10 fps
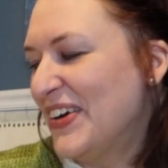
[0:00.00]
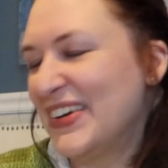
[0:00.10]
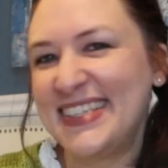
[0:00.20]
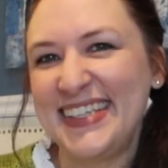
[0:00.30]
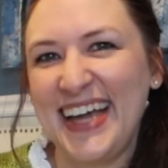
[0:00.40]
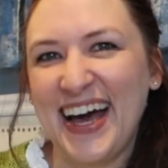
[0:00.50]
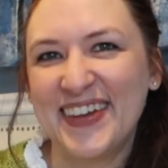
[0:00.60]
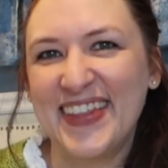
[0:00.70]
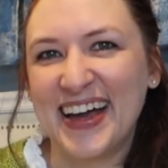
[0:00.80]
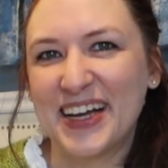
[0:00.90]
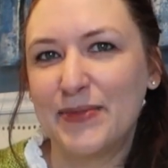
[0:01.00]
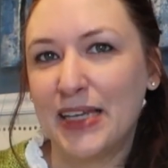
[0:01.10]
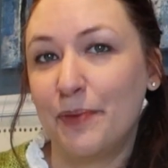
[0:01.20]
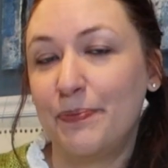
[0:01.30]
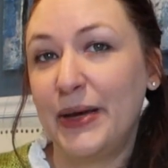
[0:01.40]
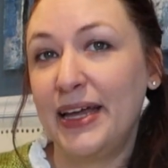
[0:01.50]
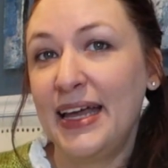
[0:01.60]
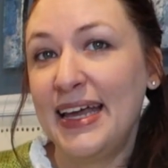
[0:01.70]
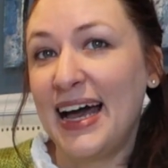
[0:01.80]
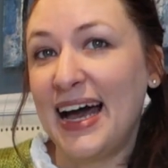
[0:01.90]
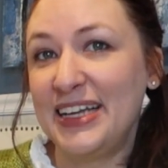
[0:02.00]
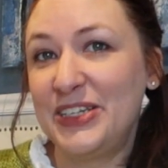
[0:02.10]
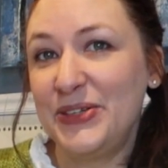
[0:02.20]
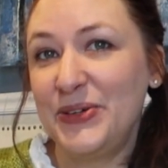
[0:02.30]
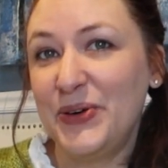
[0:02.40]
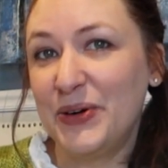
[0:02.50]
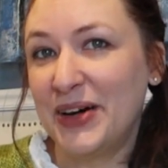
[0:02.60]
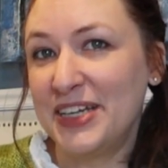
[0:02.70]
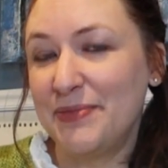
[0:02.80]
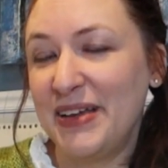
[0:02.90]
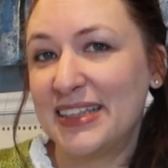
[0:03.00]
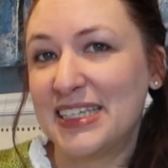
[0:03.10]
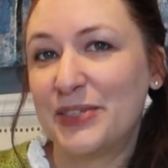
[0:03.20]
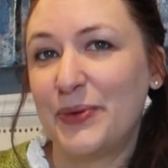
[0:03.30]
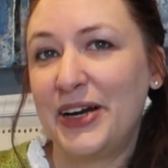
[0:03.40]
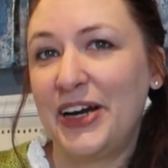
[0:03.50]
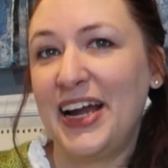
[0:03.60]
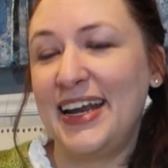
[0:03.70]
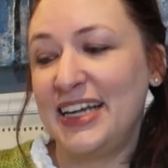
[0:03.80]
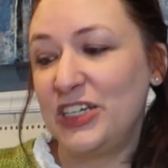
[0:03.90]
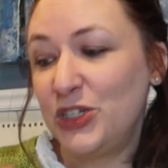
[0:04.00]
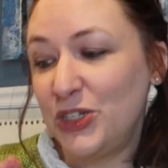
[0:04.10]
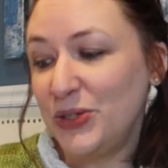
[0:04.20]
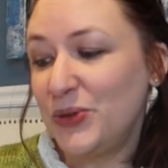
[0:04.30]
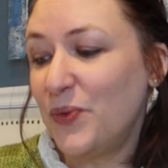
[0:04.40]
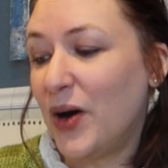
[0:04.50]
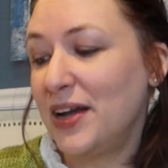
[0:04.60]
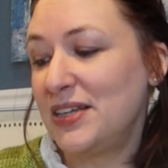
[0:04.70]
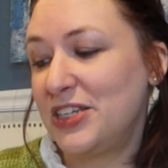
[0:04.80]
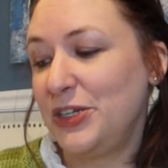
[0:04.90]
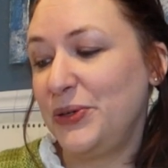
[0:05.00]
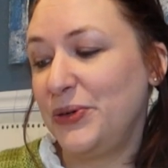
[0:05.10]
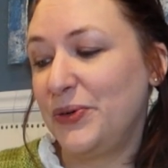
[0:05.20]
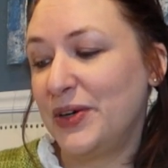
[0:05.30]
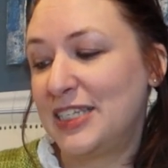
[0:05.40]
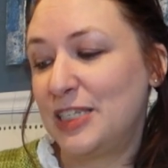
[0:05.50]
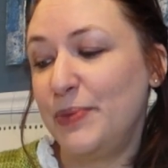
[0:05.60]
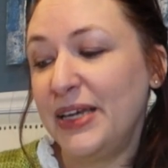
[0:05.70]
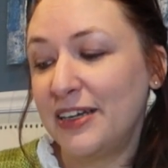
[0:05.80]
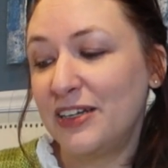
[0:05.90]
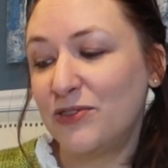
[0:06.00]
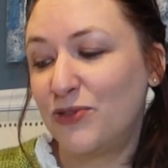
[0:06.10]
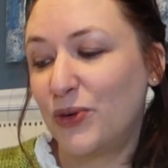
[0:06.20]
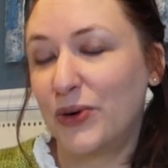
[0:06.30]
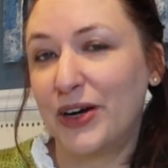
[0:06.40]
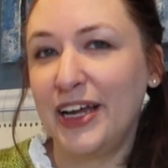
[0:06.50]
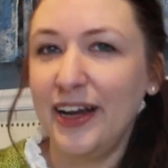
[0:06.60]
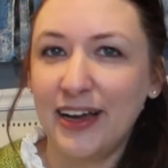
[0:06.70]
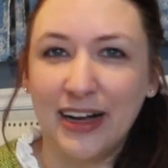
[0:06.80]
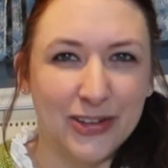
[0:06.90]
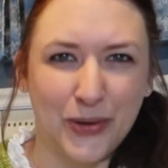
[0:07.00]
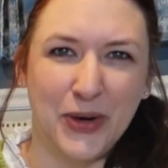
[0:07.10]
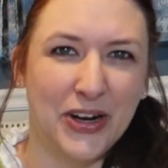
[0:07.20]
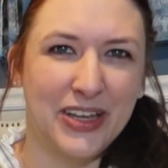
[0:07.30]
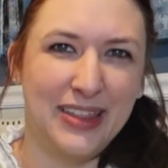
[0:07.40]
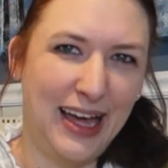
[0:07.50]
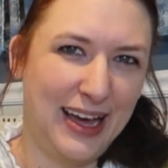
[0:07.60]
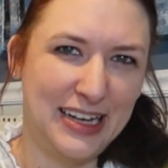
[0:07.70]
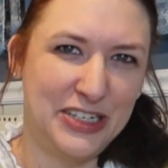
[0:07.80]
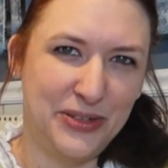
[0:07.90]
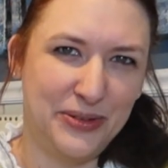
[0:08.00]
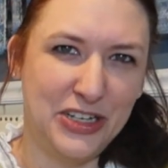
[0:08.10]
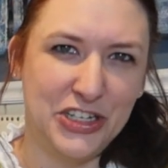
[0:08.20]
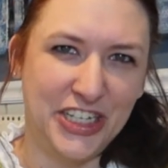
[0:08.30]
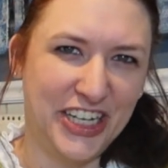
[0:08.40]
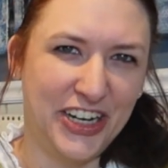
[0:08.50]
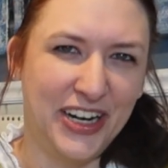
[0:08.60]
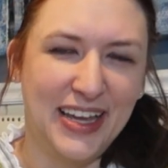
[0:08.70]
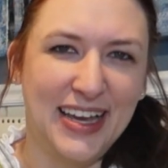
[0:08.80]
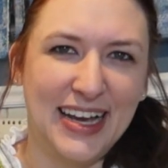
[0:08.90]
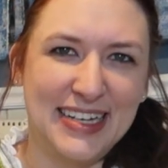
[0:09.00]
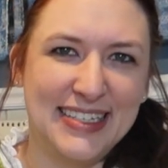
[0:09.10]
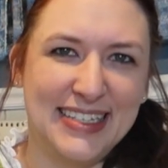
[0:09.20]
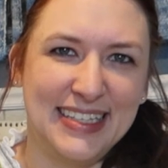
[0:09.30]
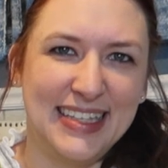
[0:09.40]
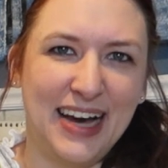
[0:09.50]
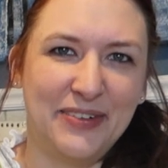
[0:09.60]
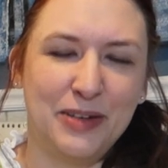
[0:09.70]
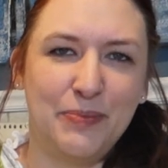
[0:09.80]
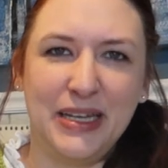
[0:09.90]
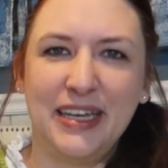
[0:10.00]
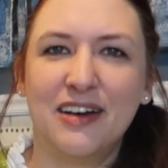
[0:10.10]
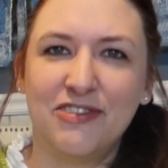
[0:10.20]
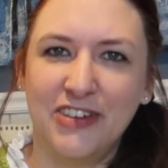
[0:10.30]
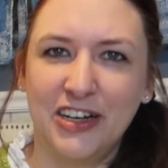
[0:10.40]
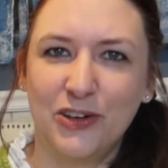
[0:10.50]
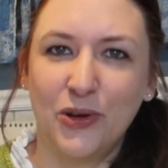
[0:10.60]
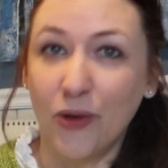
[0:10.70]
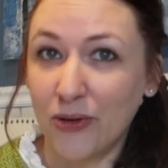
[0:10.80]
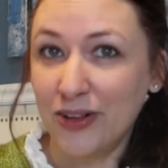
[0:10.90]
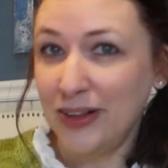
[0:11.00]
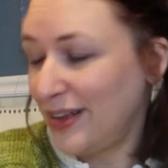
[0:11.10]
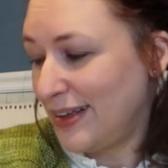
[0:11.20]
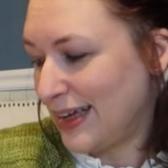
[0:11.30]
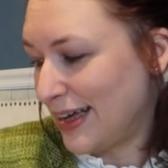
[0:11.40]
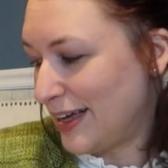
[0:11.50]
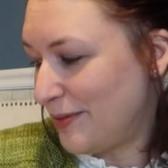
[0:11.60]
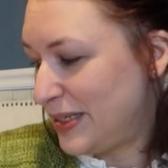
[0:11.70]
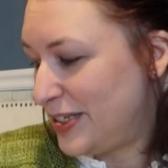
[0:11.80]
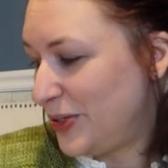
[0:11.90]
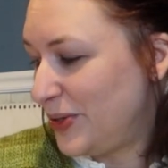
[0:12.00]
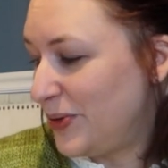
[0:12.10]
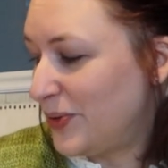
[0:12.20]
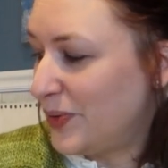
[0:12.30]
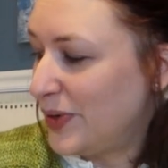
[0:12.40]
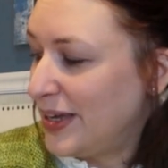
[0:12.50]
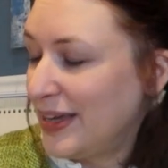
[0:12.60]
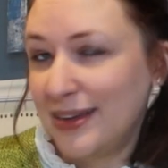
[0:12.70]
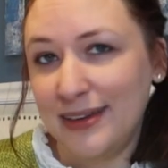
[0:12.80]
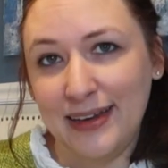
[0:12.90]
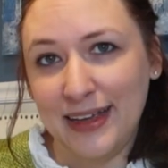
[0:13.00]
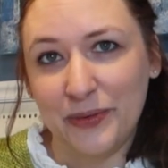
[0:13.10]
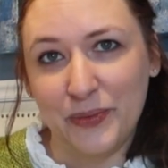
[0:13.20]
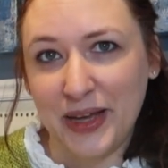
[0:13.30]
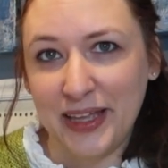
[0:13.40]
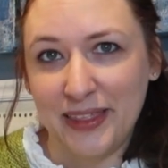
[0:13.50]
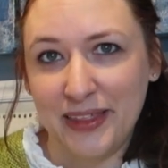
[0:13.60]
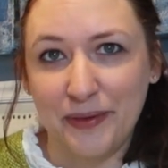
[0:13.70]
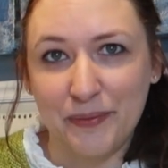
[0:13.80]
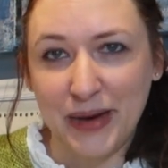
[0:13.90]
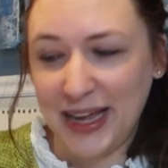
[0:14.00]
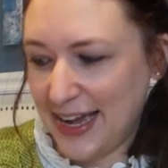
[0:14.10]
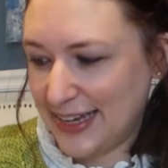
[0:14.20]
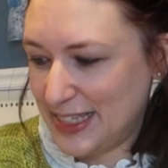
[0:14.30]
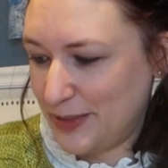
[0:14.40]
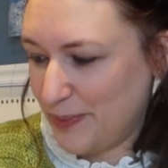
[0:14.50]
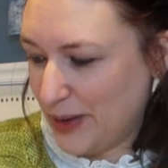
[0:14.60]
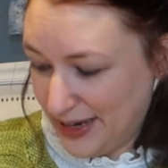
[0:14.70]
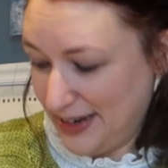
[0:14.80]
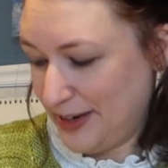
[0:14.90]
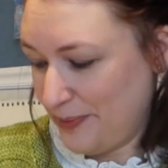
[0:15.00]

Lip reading: we'll see how that comes out. But I do want to make this sweater, and I do want to spin for any color work that I do this year. I just think that would be a fun goal to knit with my hand spun.